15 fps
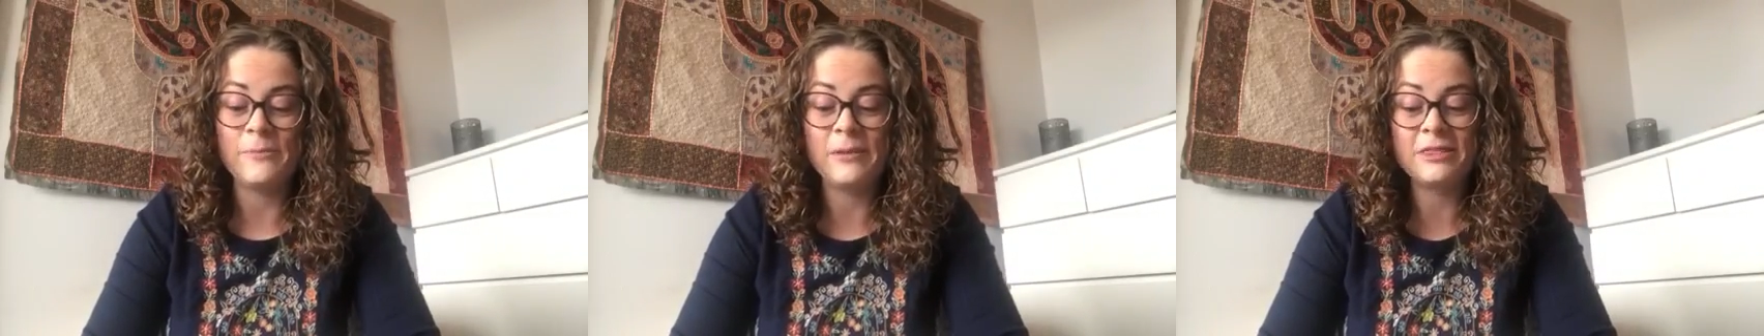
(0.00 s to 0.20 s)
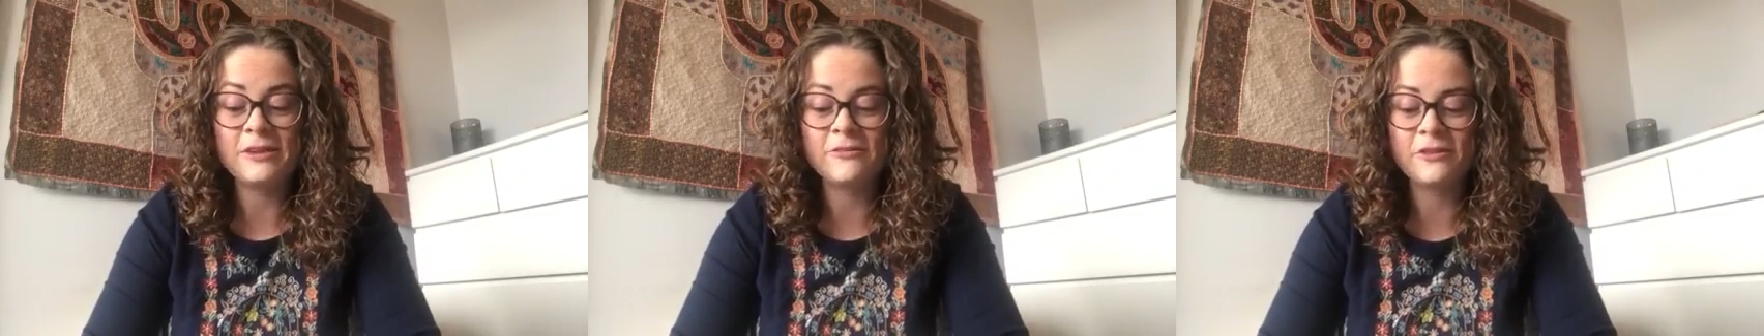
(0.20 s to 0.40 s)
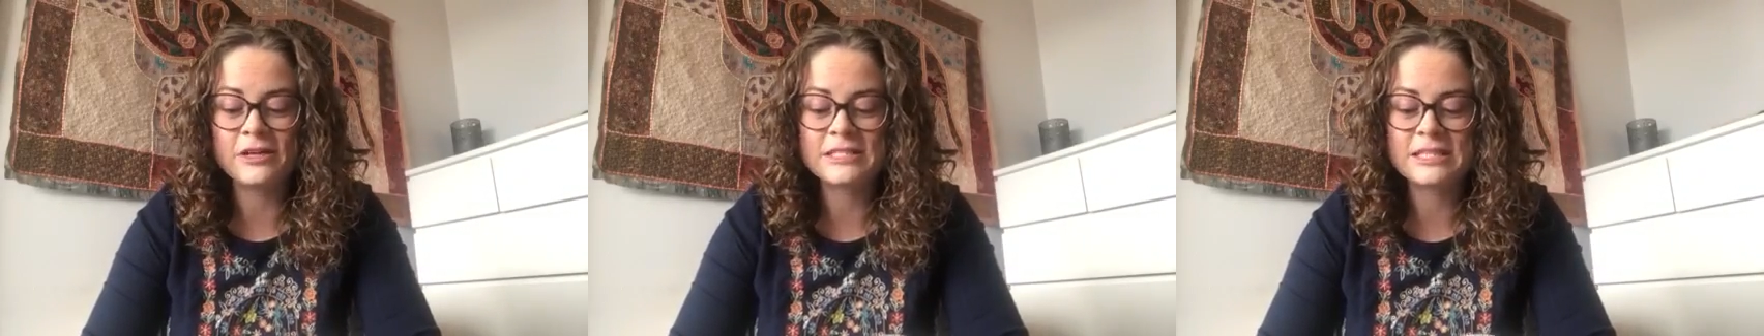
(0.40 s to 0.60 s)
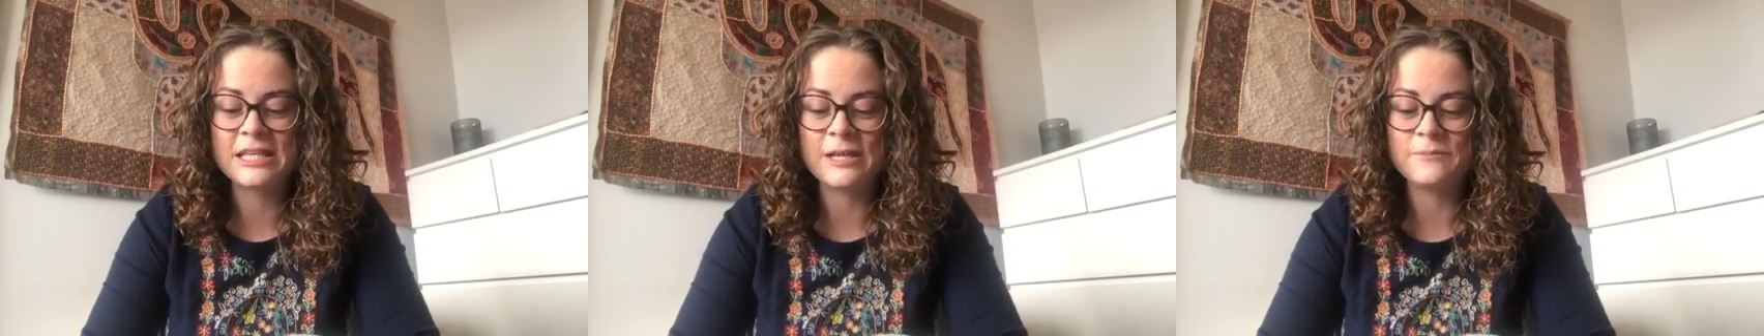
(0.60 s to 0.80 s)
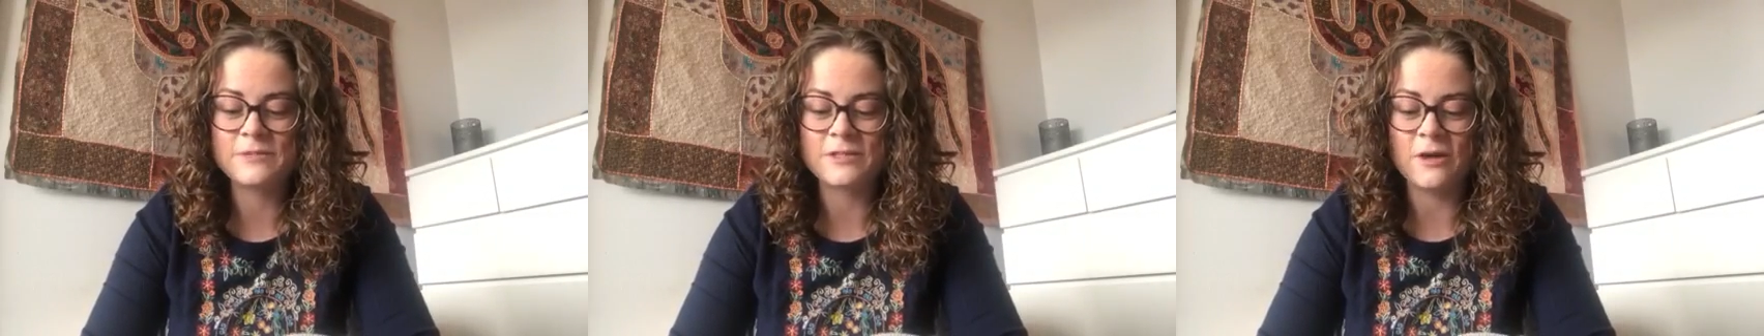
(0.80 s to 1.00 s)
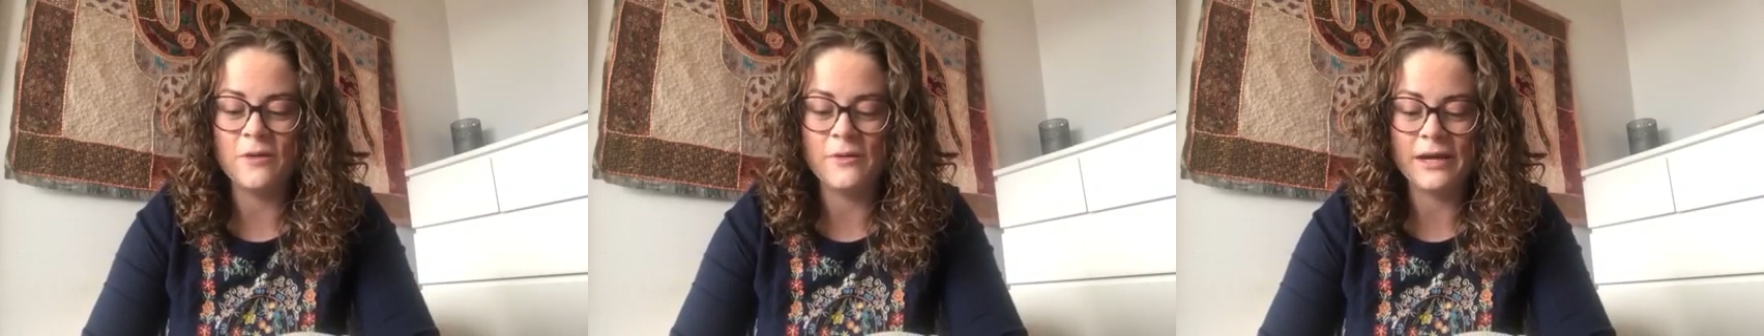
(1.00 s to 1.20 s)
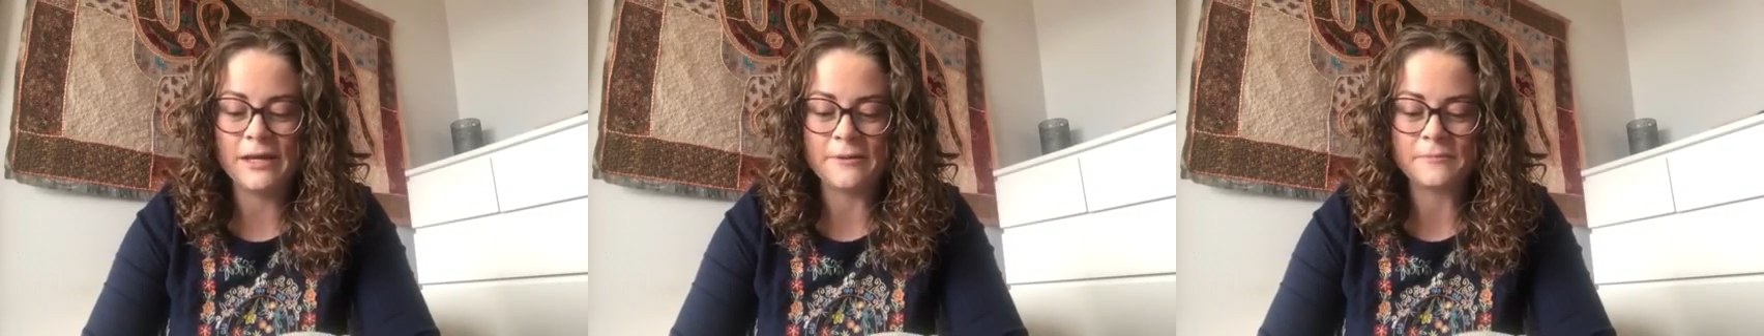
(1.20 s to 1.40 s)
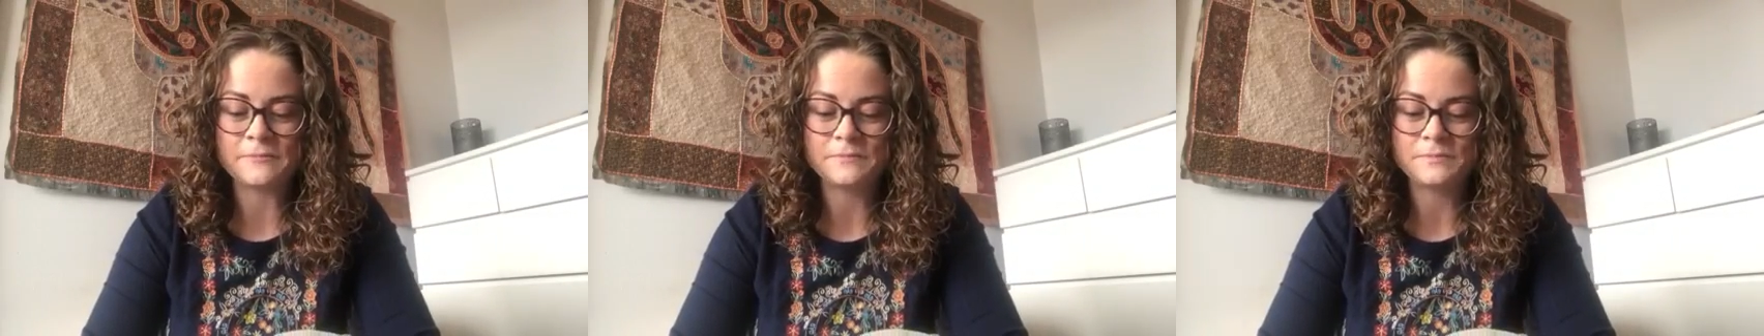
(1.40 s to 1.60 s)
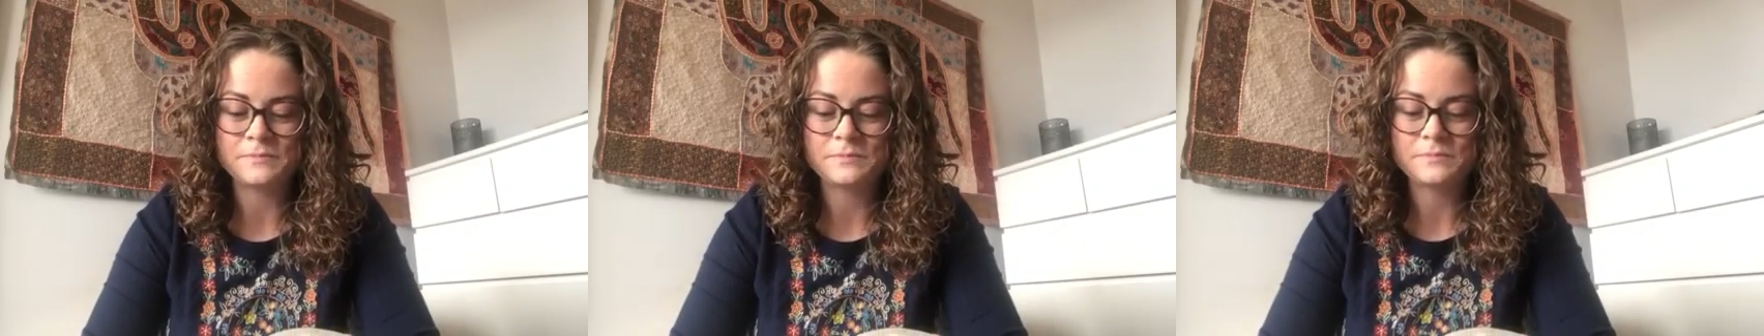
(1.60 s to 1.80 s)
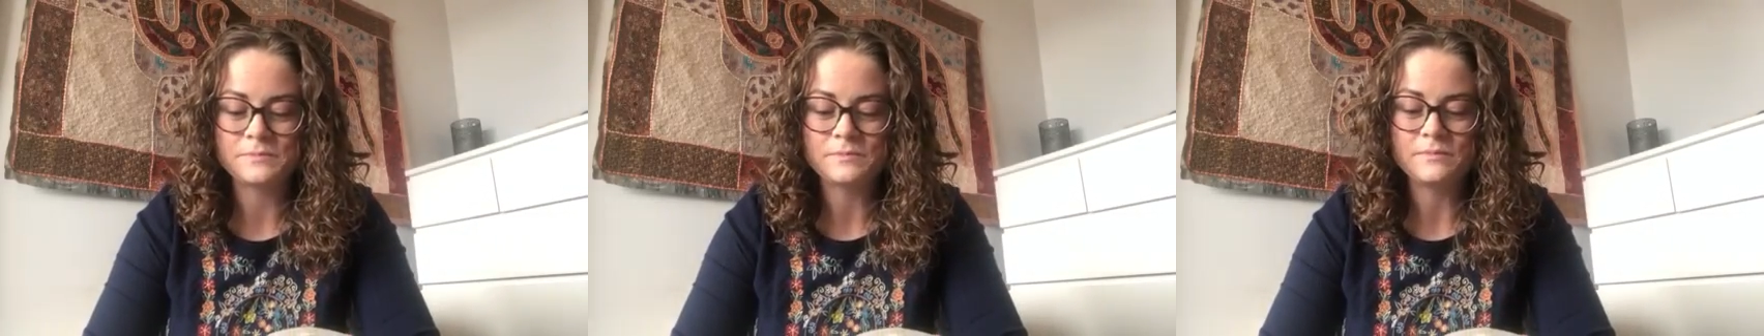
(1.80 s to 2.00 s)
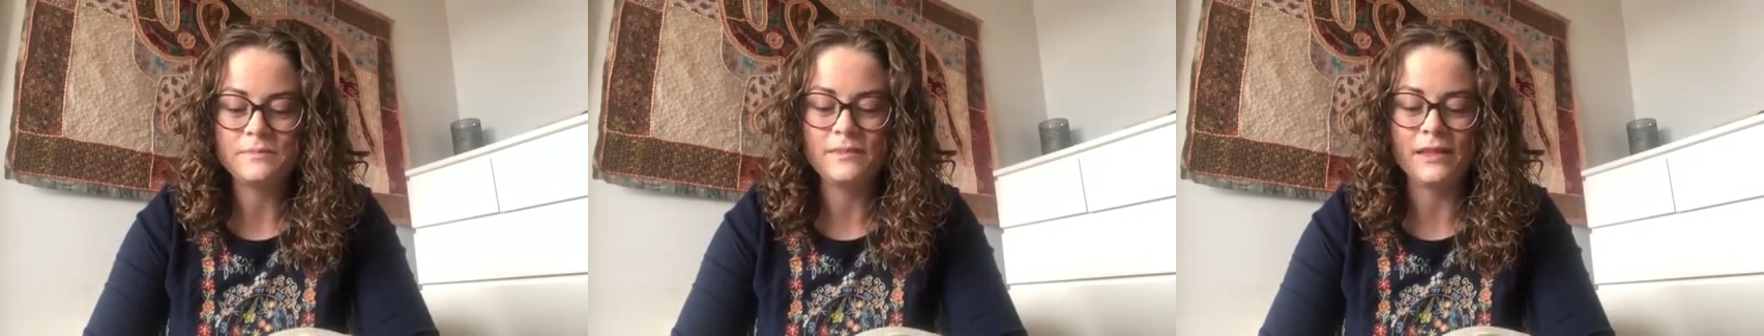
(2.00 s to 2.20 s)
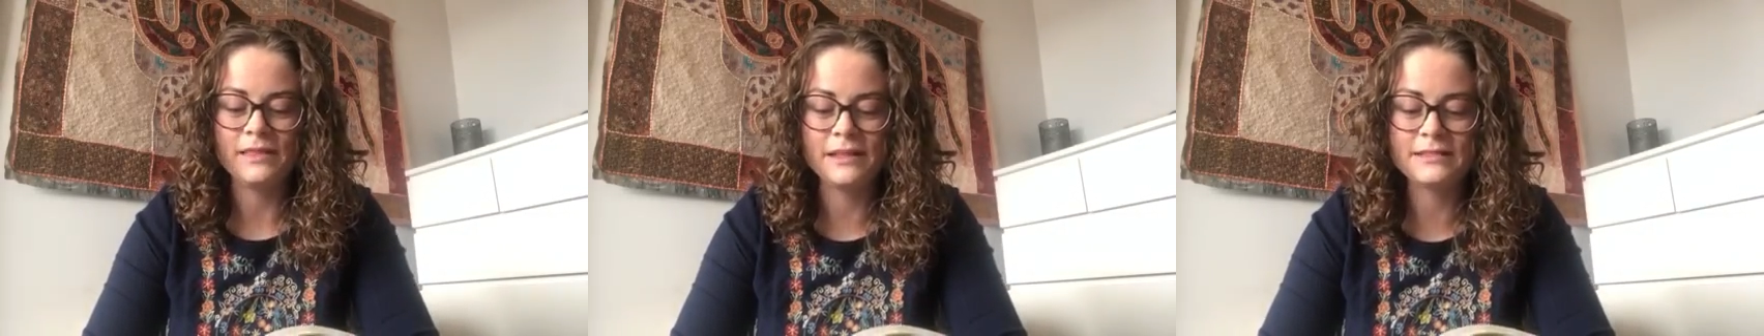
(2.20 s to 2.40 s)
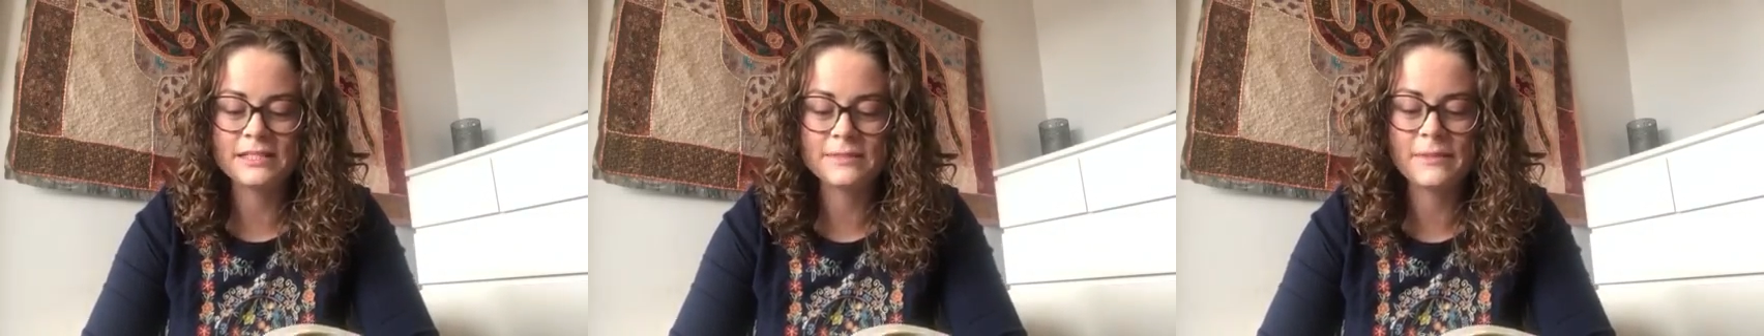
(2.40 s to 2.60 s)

But the verse keeps going. "This